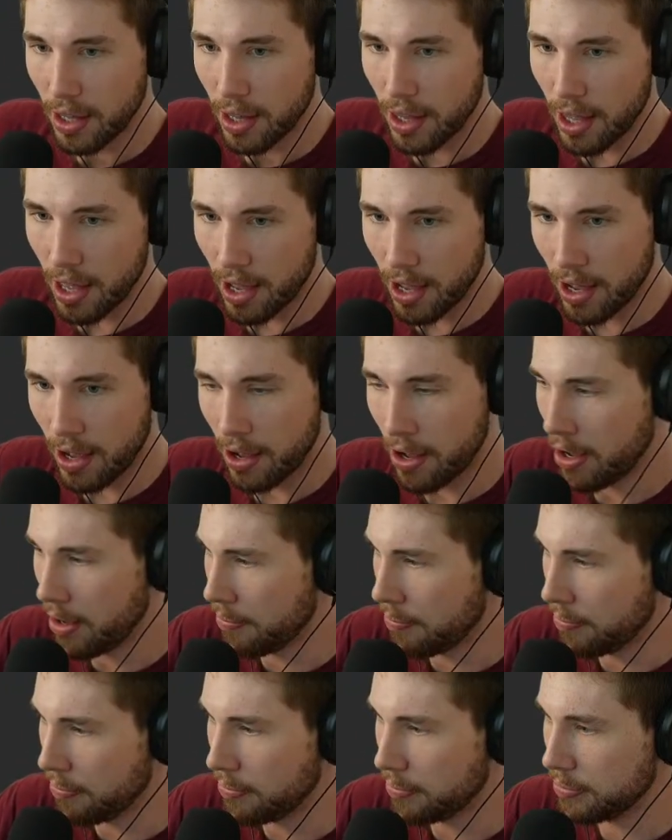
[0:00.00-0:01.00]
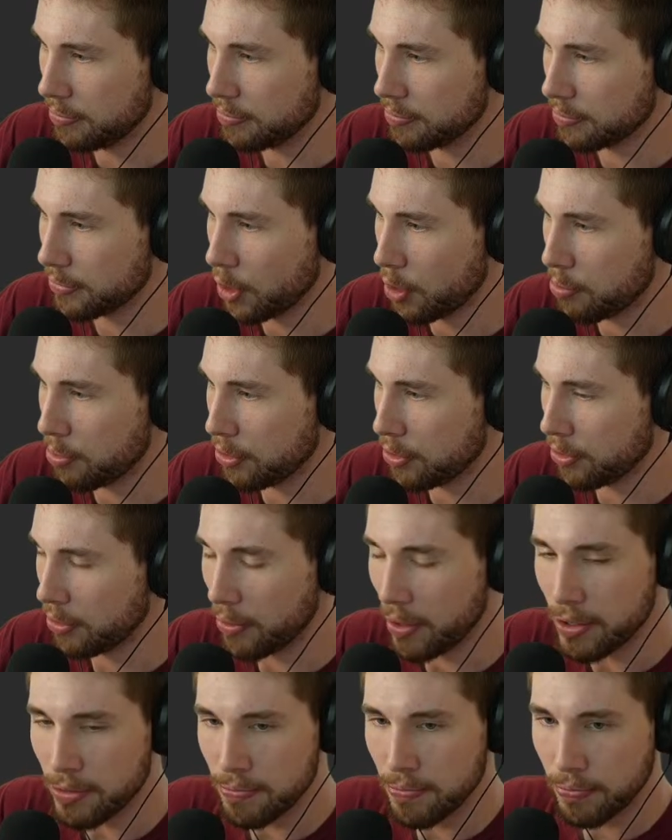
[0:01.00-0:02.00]
Hope you're doing
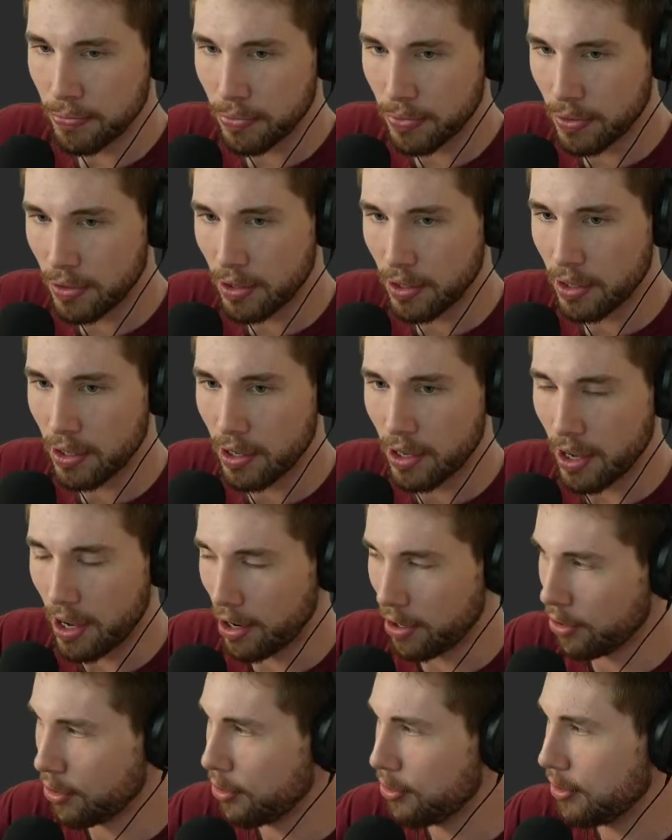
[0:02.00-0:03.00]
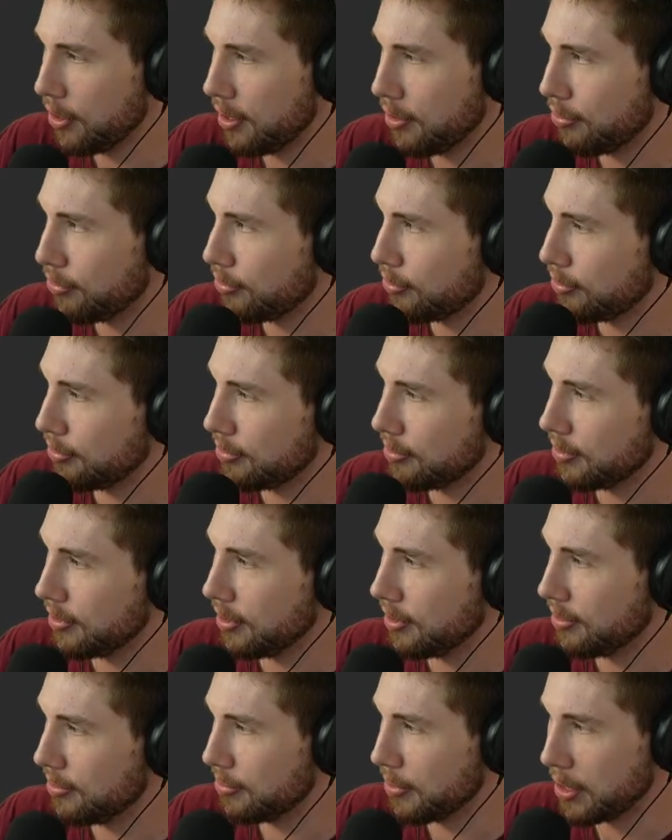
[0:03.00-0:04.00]
well. I don't know if
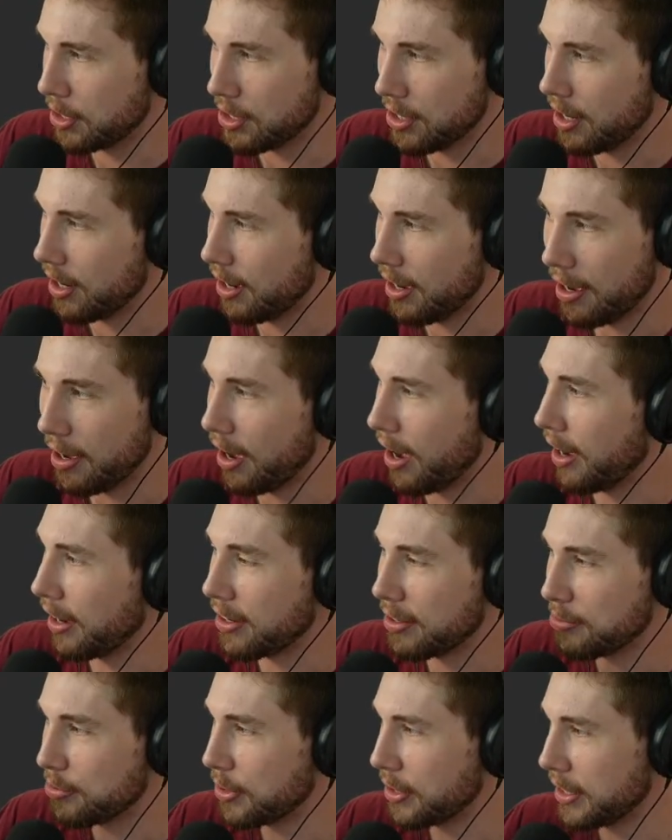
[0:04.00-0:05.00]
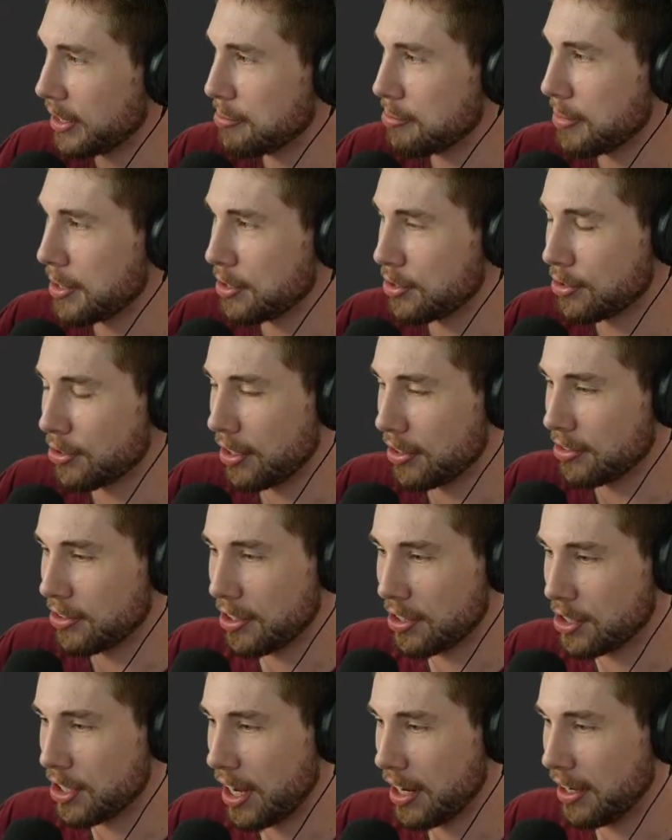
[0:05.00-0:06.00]
I completely mistrust the
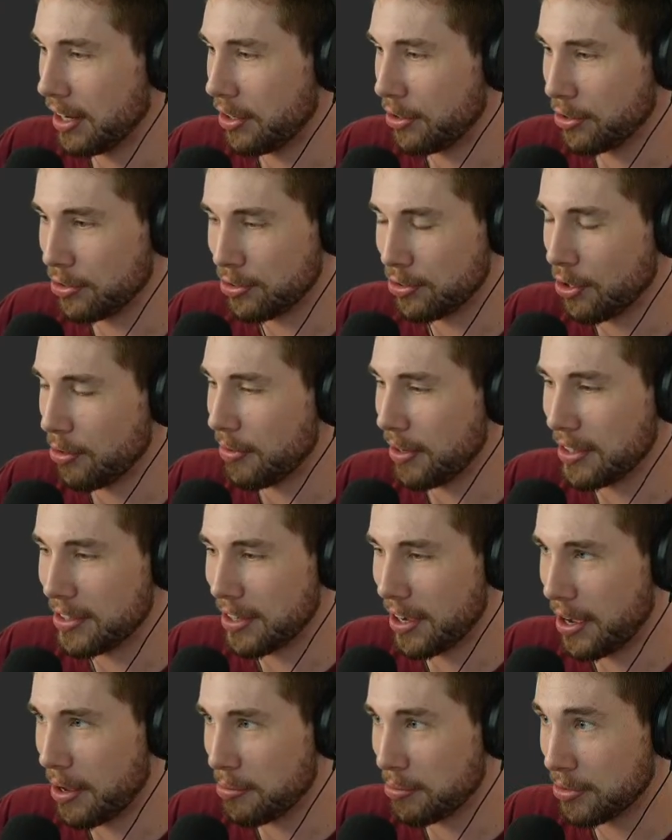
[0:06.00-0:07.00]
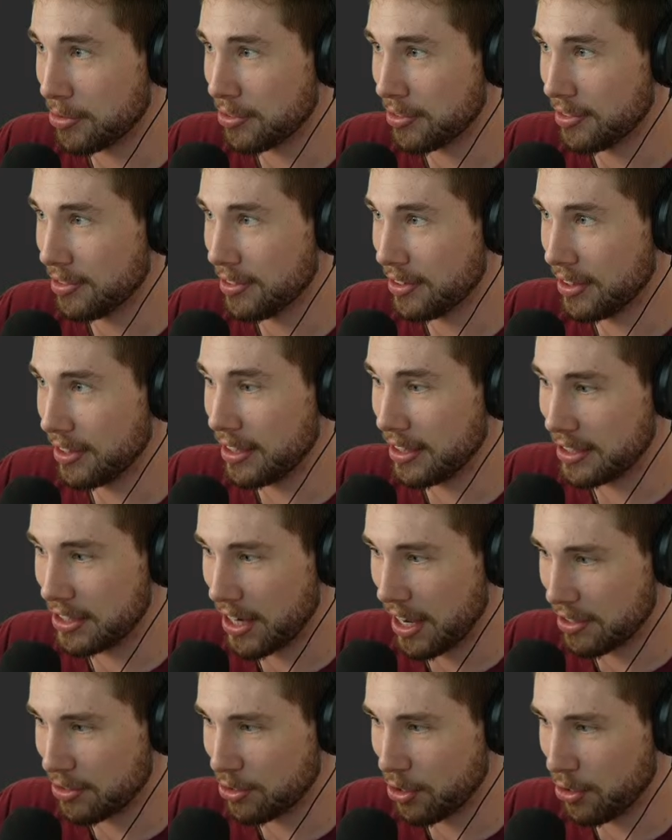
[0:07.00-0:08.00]
chat now, because so many times the
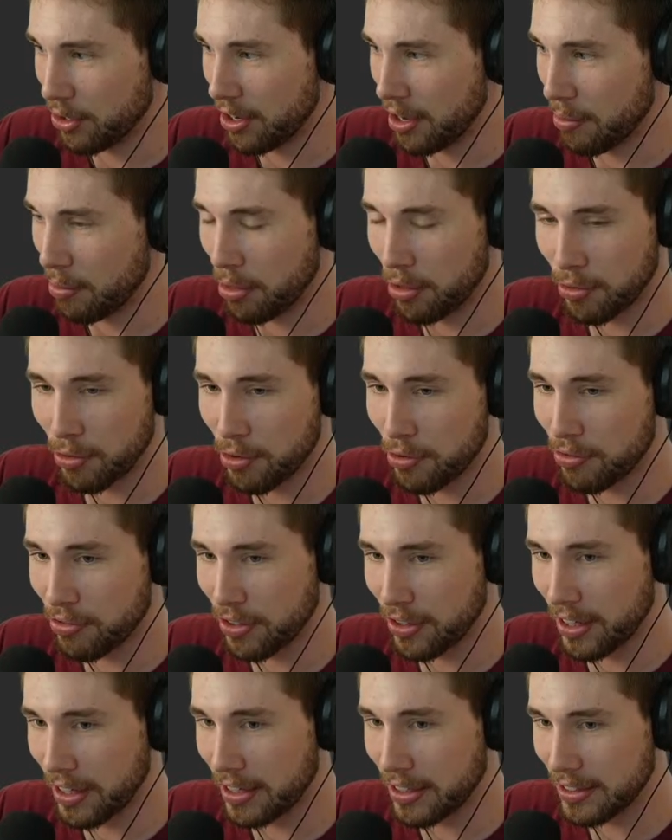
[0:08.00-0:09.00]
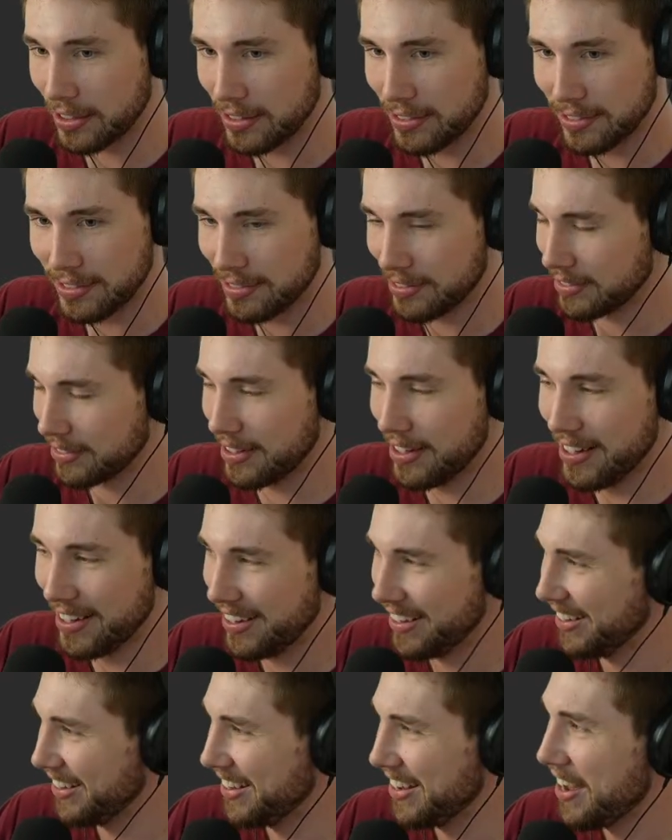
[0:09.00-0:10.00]
chats don't come through for like
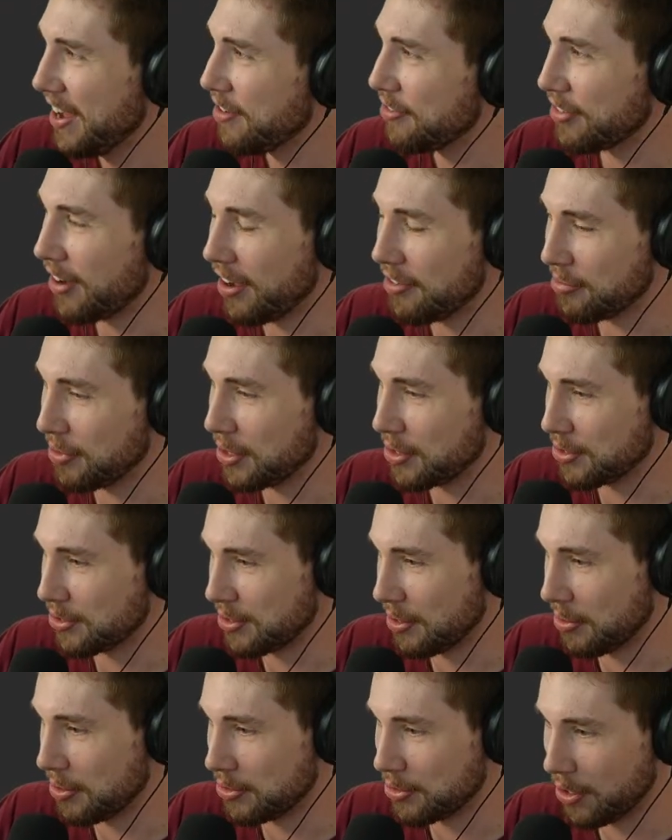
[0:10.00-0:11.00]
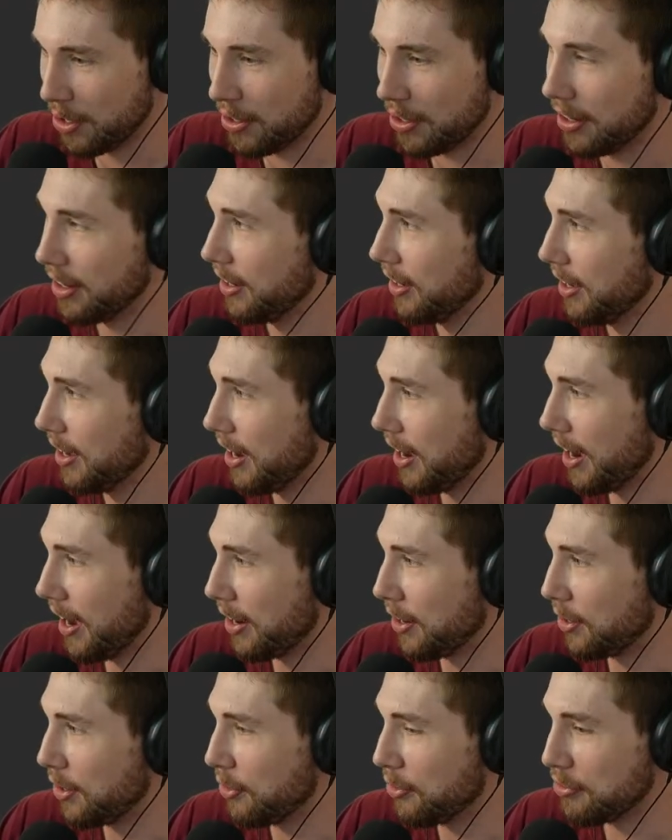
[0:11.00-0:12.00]
5 minutes or something. So I
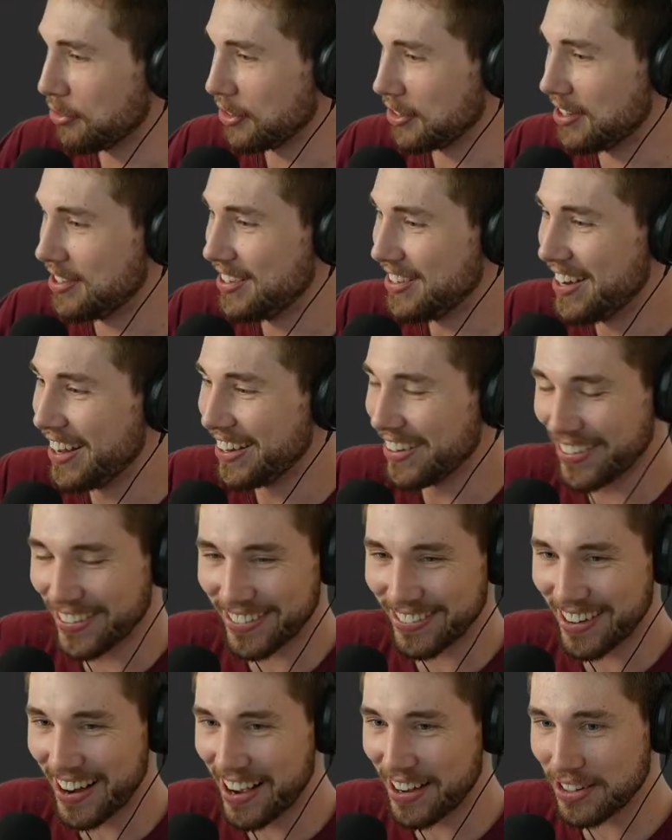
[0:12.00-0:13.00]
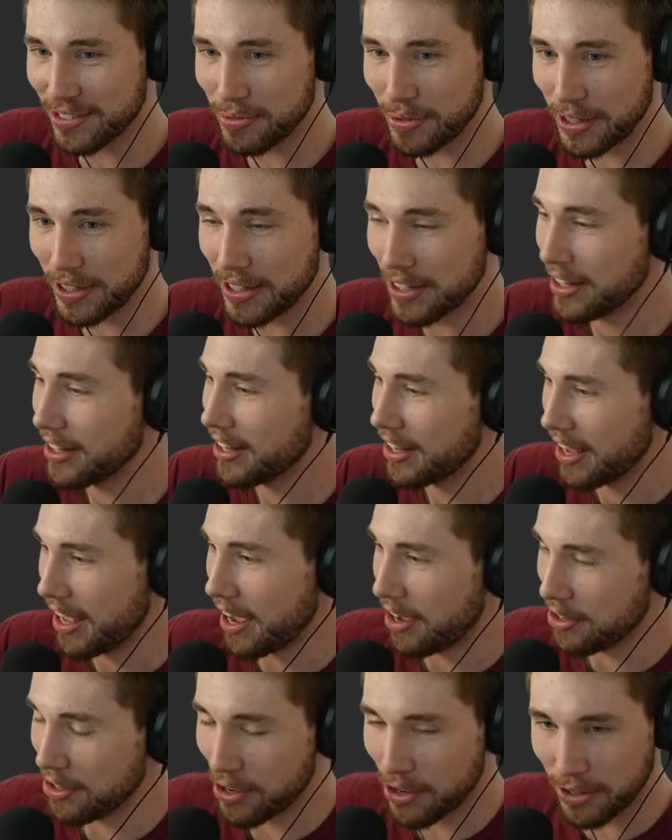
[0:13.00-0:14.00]
don't know if you're still around, but how
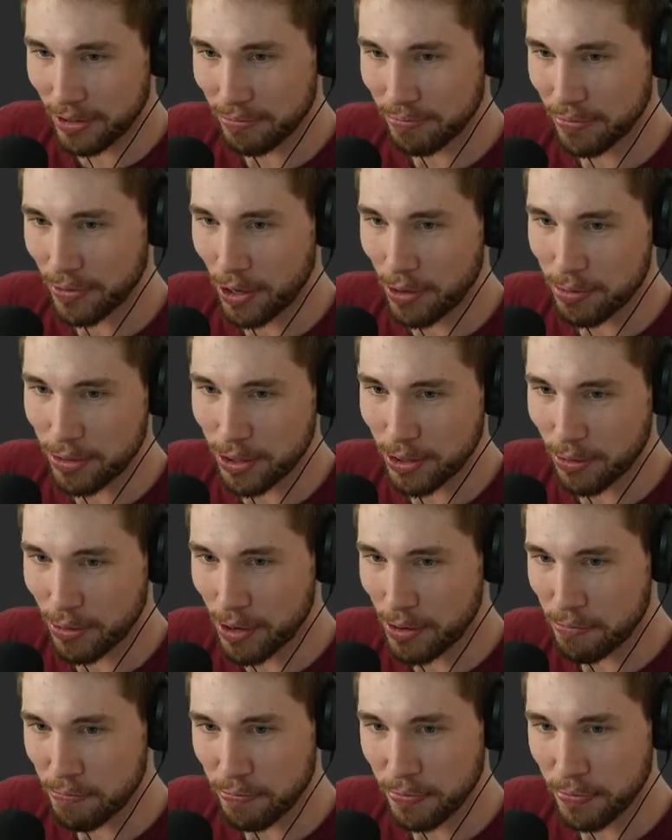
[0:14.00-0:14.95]
you going? Hope you're doing well.